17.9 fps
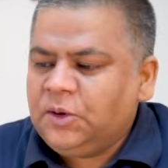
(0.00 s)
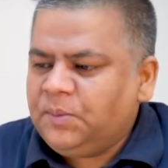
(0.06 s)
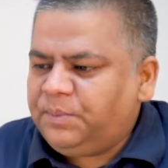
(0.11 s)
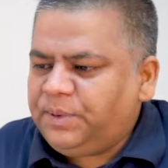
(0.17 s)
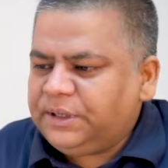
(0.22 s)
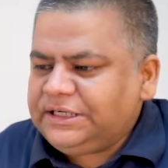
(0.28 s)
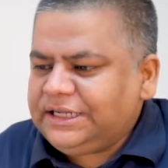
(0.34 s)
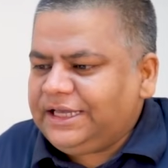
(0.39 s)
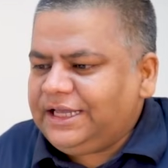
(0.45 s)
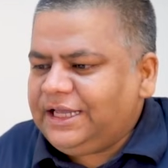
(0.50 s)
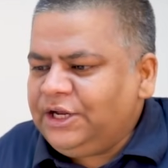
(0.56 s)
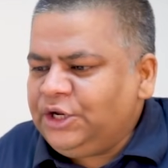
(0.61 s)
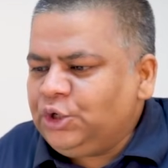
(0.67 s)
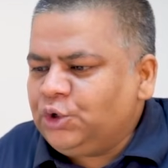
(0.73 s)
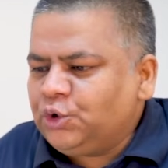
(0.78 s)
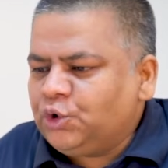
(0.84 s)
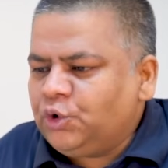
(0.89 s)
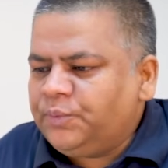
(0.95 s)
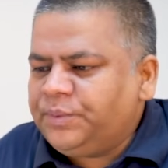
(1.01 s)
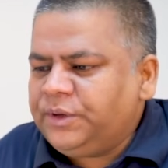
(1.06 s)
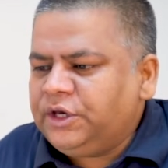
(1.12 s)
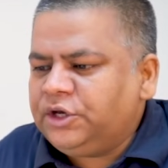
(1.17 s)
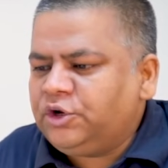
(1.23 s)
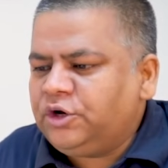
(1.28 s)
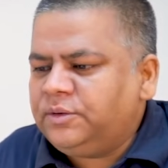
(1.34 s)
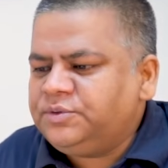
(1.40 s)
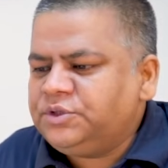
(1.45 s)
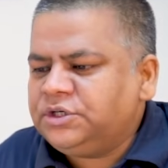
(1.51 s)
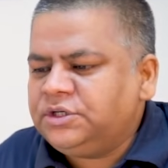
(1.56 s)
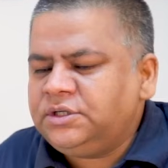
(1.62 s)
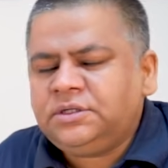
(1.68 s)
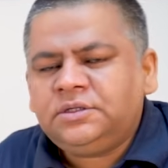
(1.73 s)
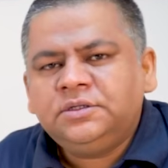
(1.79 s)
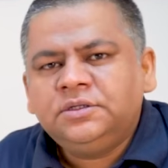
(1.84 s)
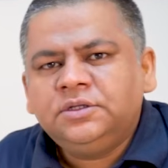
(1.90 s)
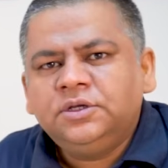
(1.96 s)
But in European
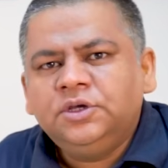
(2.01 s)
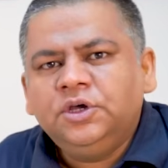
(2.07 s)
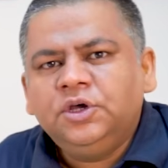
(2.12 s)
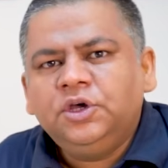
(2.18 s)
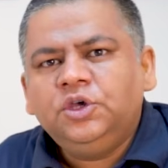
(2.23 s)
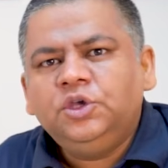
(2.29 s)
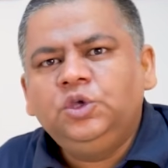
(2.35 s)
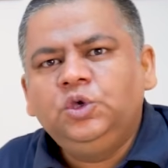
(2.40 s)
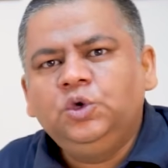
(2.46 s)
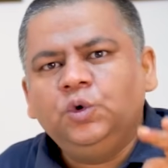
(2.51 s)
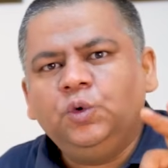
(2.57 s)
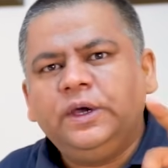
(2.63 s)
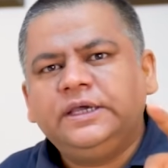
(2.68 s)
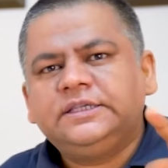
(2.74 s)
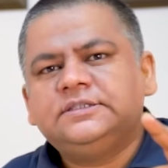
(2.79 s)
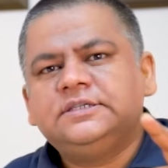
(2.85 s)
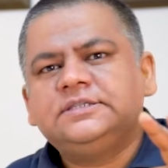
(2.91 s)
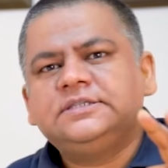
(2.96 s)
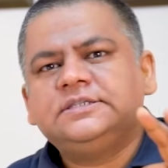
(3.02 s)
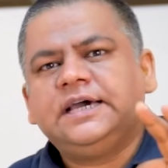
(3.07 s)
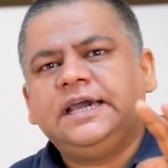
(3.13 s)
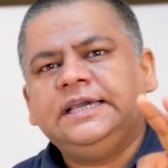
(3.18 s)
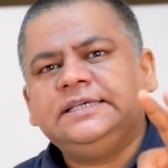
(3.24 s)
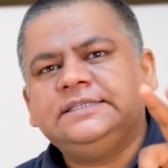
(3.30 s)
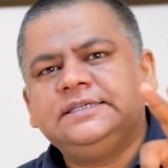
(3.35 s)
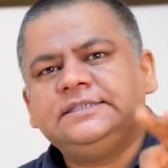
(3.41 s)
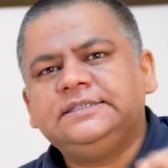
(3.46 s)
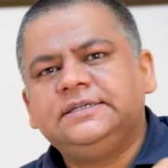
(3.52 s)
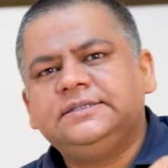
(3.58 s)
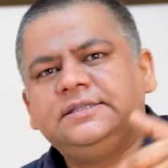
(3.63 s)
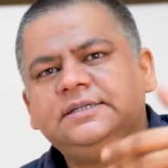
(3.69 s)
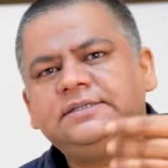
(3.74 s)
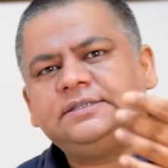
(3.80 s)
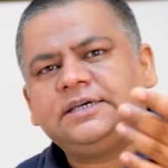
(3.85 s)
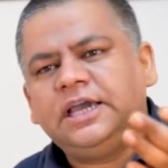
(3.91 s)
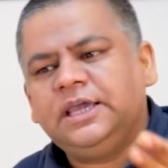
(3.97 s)
option, you exercise it at
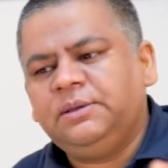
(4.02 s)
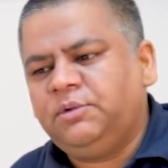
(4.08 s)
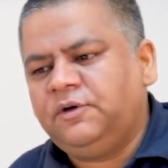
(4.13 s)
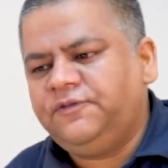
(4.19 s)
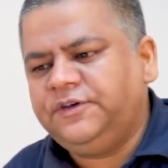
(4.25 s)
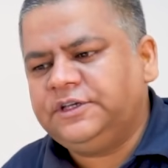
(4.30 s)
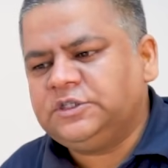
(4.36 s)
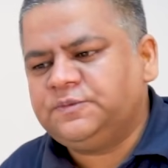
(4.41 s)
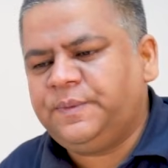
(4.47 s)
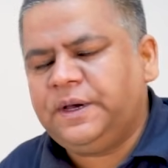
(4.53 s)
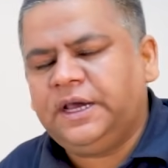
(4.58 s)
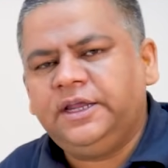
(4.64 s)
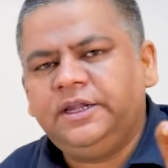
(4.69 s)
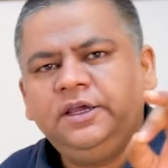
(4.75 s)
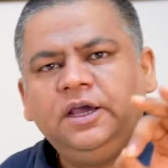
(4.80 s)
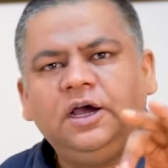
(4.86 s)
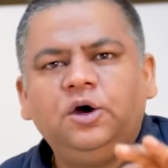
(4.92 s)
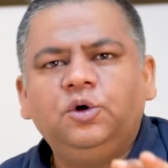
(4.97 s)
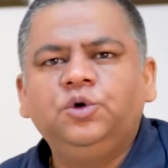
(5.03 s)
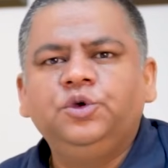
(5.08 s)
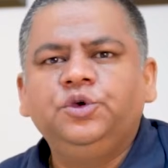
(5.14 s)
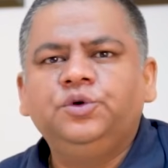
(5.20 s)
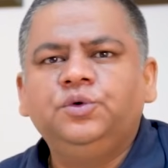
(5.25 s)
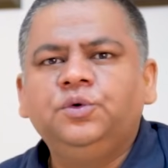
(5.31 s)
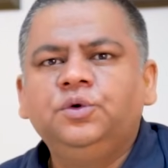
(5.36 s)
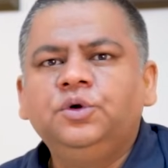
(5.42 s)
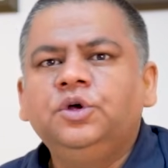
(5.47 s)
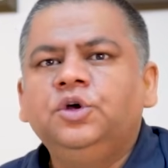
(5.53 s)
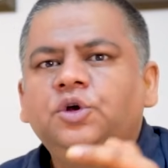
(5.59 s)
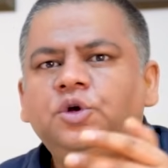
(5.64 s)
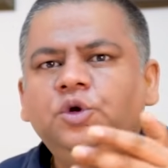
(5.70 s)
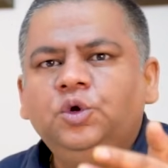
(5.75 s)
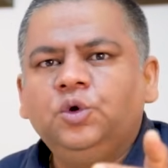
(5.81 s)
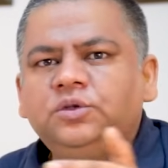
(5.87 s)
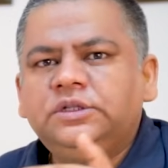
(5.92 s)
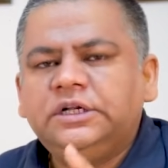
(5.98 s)
the time of expiry. How do you
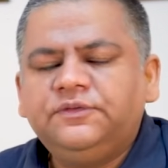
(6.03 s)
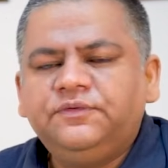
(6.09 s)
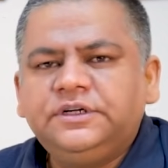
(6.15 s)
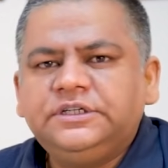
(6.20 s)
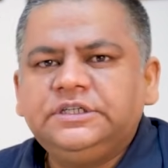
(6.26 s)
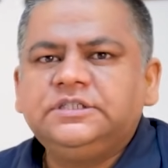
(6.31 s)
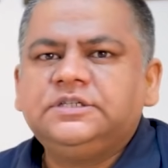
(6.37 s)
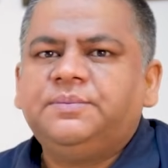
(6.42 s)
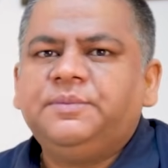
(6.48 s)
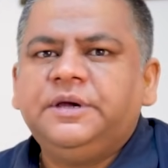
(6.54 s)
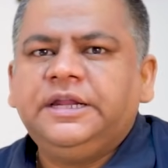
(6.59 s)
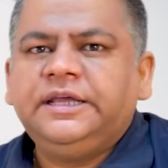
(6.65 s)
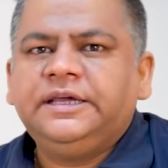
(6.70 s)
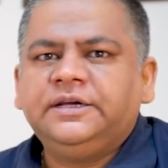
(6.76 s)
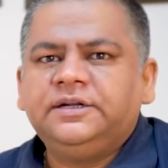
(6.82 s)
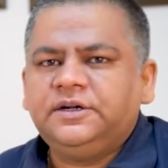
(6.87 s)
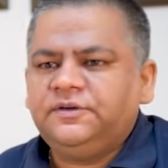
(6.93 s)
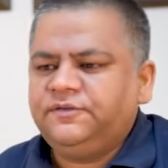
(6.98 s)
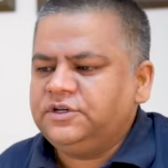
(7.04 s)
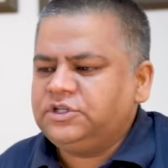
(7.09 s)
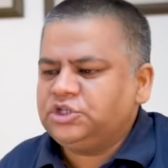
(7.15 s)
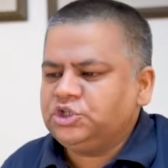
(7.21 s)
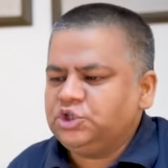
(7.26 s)
know that which is American and which